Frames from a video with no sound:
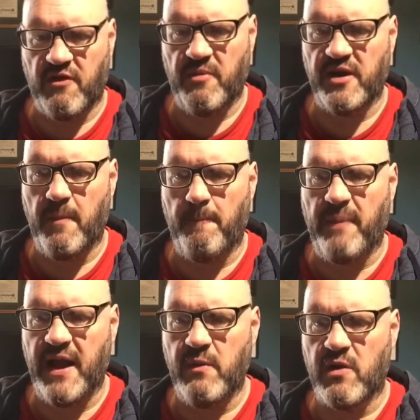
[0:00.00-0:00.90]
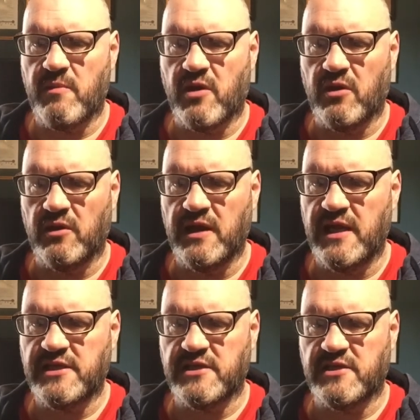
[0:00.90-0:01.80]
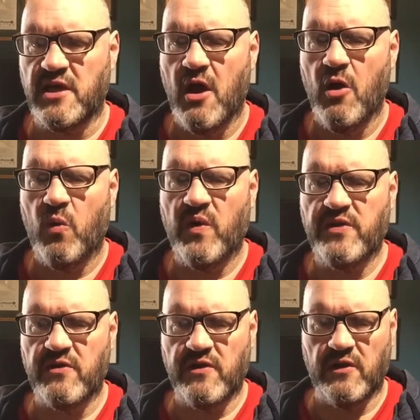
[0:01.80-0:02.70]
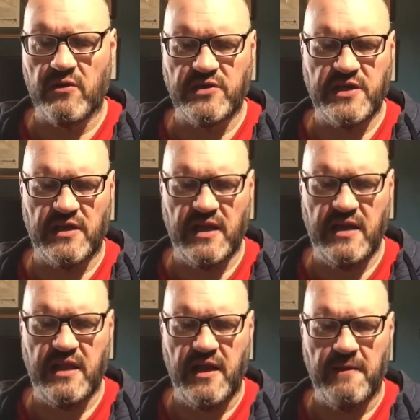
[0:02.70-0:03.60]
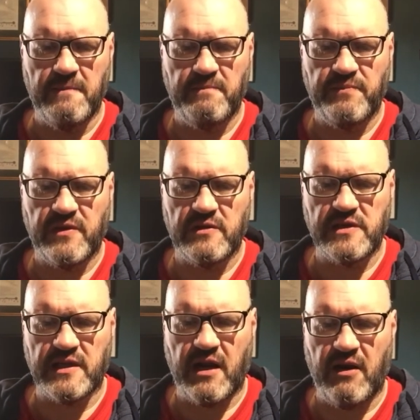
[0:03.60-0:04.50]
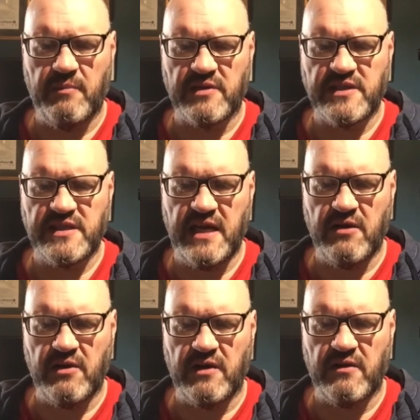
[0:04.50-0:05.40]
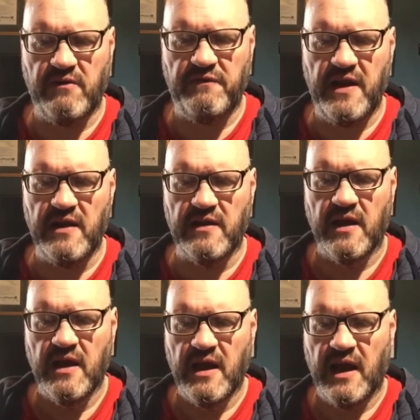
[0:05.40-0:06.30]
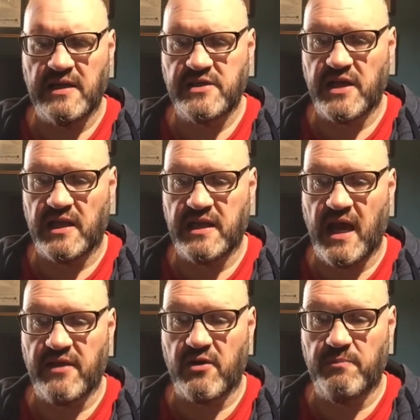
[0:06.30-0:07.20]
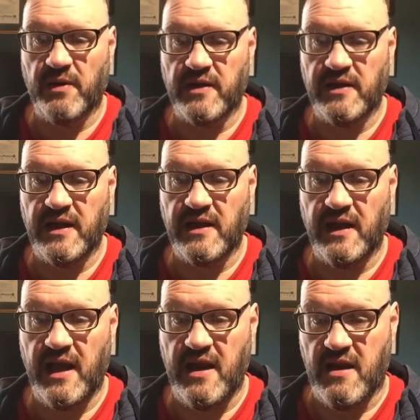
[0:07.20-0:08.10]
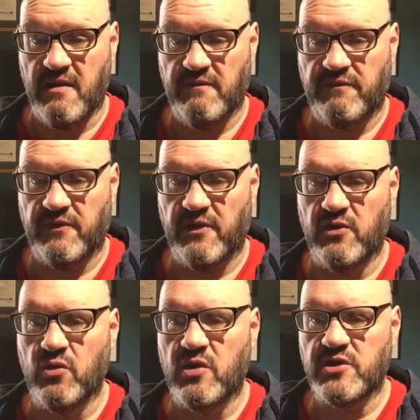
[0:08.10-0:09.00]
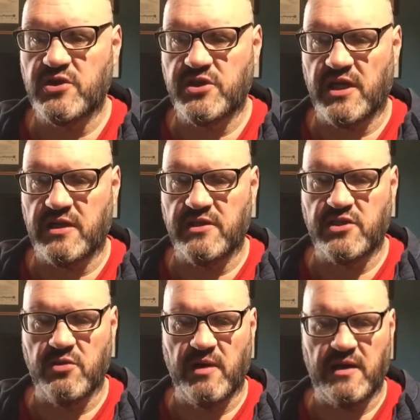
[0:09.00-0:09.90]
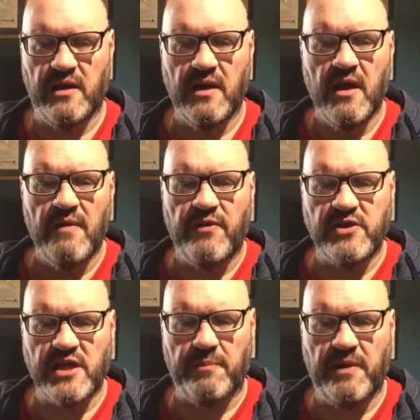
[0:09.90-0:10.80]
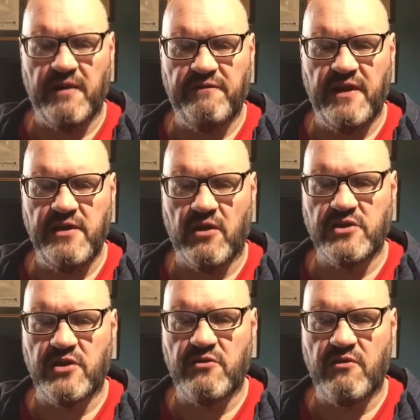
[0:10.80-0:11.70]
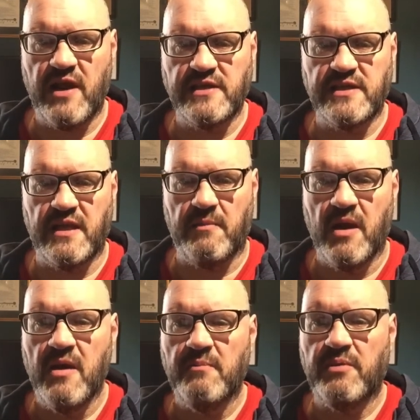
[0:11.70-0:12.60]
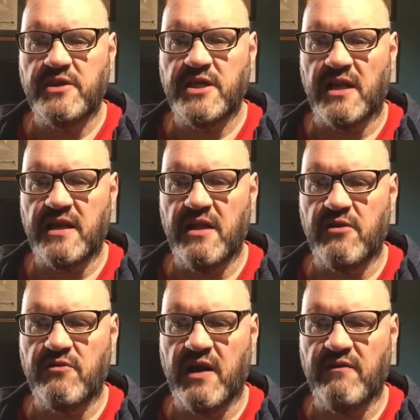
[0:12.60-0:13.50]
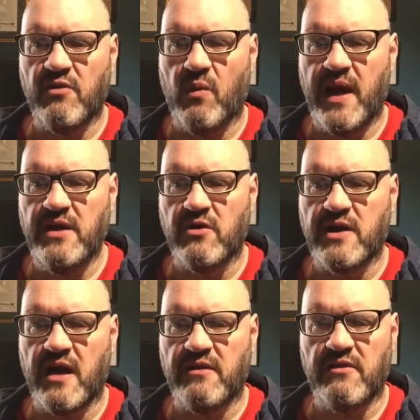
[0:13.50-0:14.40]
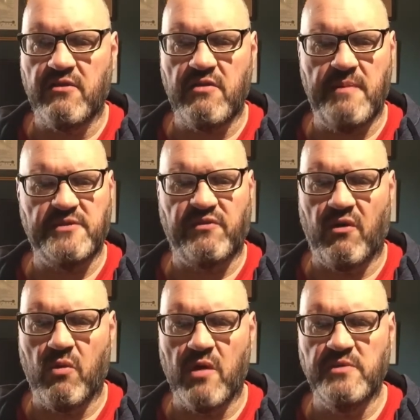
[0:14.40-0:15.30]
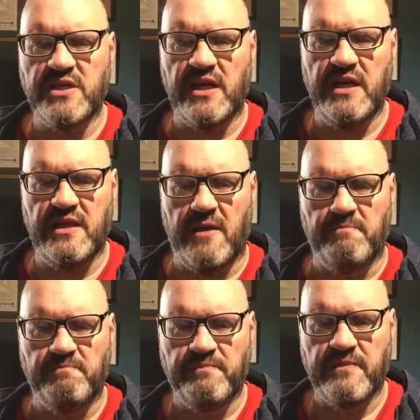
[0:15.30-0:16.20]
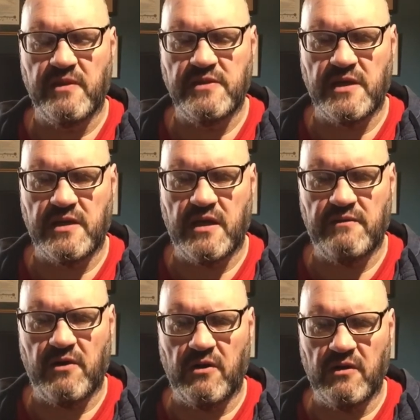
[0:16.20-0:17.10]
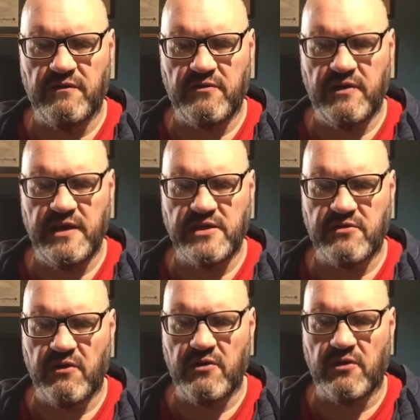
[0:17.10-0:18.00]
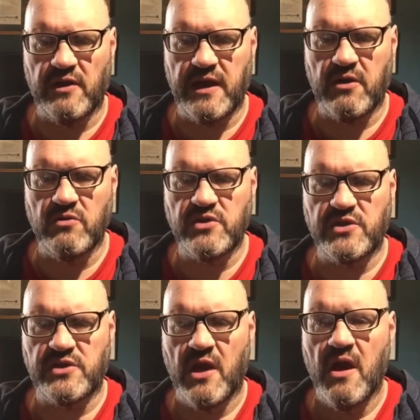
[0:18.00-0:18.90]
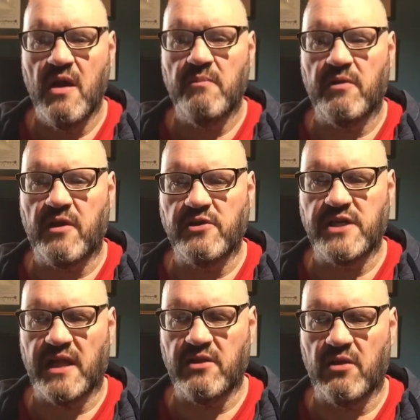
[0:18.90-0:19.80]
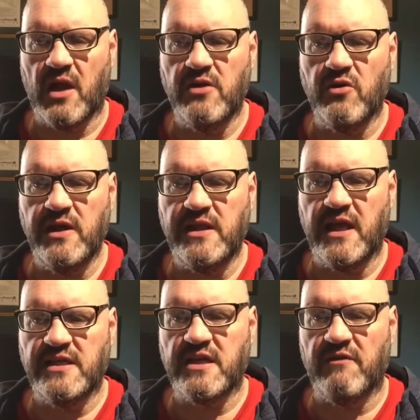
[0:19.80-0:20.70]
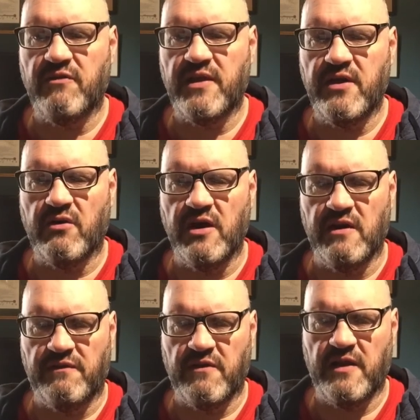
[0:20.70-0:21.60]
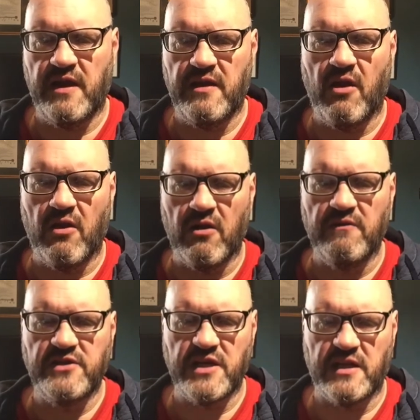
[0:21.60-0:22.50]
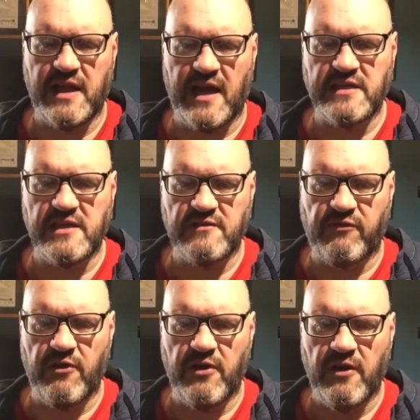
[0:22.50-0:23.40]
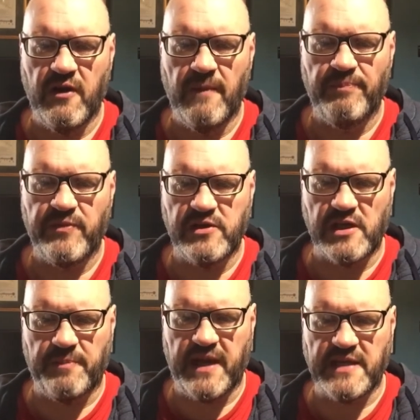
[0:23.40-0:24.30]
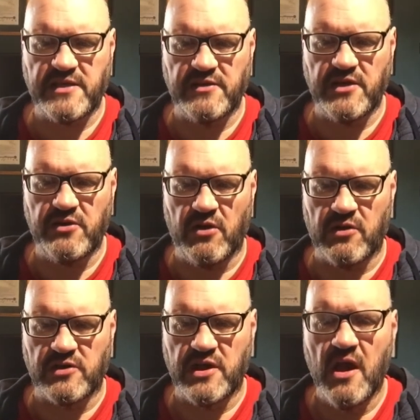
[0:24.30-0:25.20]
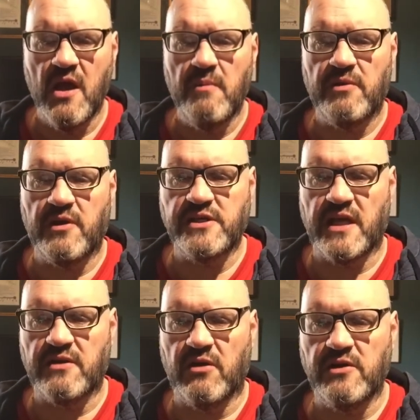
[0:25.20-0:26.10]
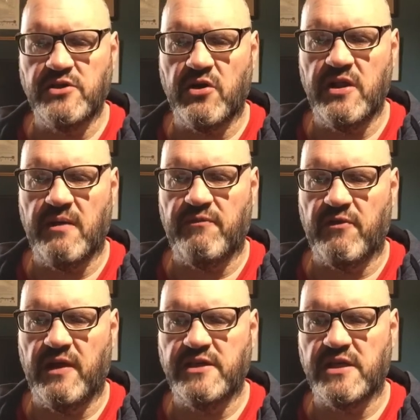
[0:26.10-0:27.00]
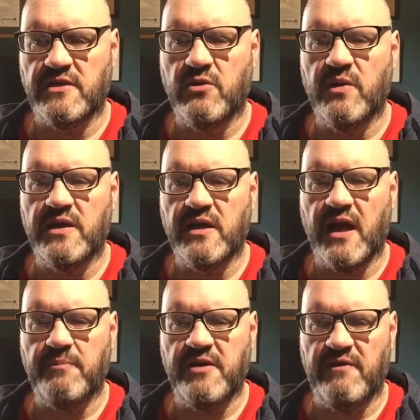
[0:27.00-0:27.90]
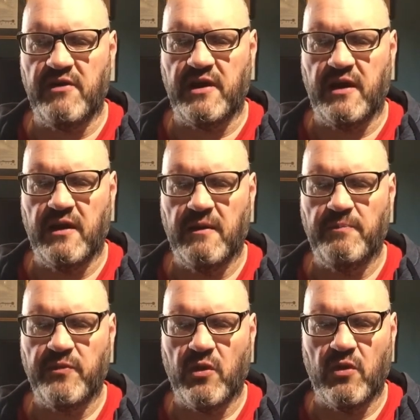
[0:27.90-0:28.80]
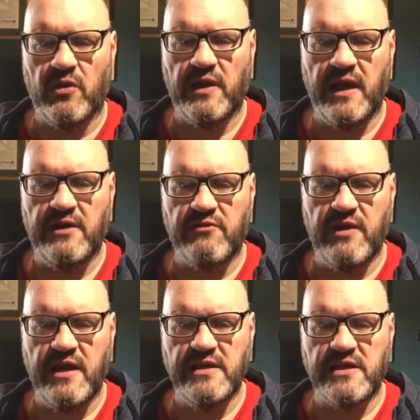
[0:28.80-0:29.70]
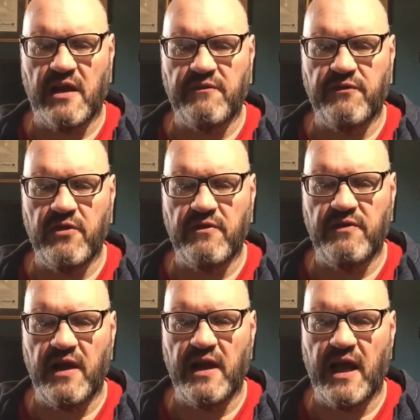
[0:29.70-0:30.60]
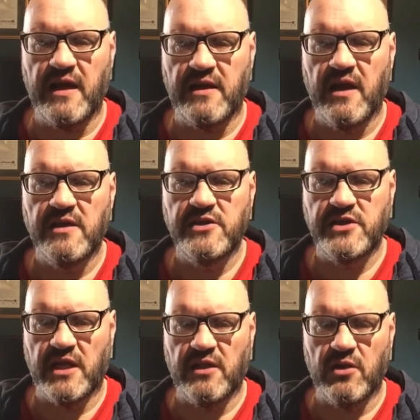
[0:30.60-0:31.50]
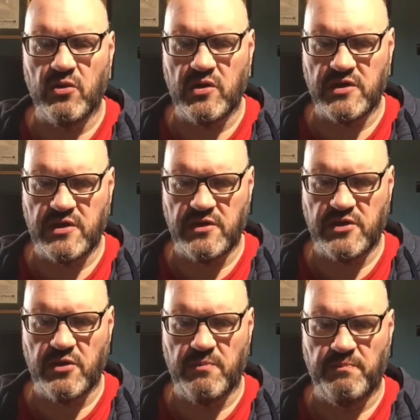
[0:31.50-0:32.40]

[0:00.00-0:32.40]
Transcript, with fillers: and a byword among all nations, whither the Lord shall lead thee. Thou shalt carry much seed out into the field, and shalt gather but little in, for the locust shall consume it. Thou shalt plant vineyards and dress them, but shalt neither drink of the wine nor gather the grapes, for worms shall eat them. Thou shalt have olive trees throughout all thy coasts, but thou shalt not anoint thyself with the oil, for thine olive shall cast his fruit. Thou shalt beget sons and daughters, but thou shalt not enjoy them, for they shall go into captivity. All thy trees and fruit of thy land shall the locust consume.